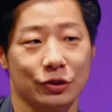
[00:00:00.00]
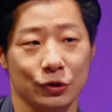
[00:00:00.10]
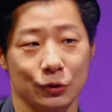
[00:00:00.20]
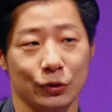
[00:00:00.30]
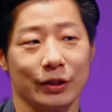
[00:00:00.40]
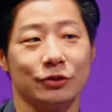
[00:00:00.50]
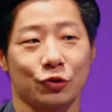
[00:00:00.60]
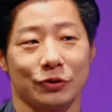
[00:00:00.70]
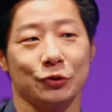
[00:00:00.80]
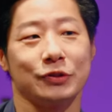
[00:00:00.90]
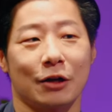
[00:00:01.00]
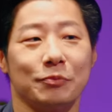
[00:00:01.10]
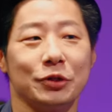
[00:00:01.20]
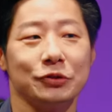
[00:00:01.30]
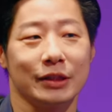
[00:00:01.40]
to introduce our
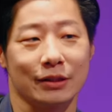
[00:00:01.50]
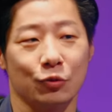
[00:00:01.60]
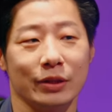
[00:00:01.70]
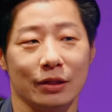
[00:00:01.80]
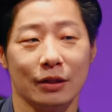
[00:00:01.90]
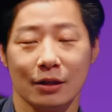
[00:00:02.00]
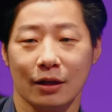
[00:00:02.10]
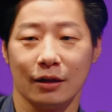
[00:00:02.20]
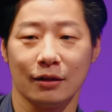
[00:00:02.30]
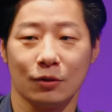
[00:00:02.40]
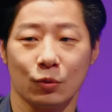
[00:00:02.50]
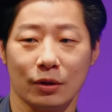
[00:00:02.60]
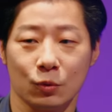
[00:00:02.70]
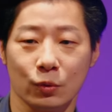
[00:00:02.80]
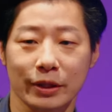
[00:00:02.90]
music. We uh,
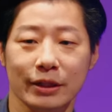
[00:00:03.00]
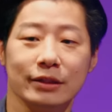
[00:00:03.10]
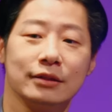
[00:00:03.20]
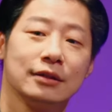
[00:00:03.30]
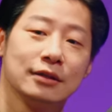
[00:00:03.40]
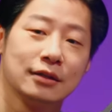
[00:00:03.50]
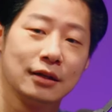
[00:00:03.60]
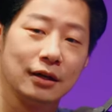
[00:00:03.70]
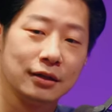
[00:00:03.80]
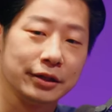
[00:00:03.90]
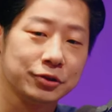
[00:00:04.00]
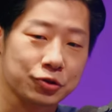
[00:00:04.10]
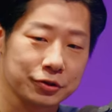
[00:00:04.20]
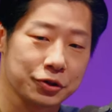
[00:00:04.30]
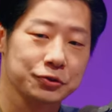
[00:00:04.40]
when we uh,
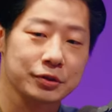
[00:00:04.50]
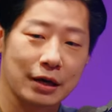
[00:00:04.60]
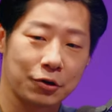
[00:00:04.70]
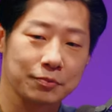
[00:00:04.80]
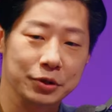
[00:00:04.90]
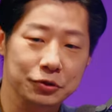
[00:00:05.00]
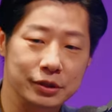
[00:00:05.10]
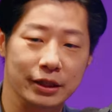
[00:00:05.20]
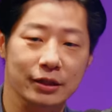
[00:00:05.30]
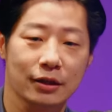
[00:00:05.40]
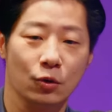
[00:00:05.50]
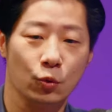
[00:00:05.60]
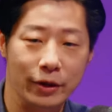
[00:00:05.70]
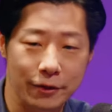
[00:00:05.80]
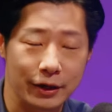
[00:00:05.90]
our music
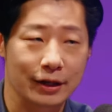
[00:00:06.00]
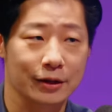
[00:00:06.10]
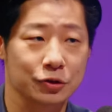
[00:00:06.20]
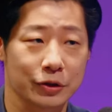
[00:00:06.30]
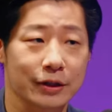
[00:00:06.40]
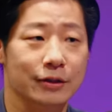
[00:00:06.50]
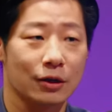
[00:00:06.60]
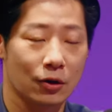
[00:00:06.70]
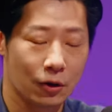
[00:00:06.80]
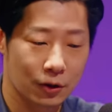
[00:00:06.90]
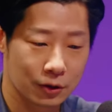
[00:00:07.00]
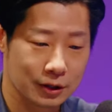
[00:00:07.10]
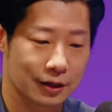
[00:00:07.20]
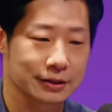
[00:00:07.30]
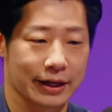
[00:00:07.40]
with the country, mm -hmm. the mm-hmm. whole
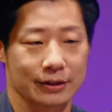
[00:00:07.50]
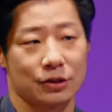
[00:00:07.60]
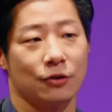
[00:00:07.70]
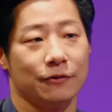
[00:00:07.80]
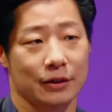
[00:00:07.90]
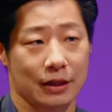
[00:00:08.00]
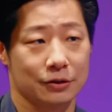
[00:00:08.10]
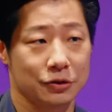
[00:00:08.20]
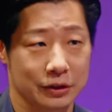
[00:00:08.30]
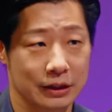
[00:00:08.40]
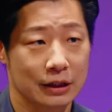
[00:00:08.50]
context of the country,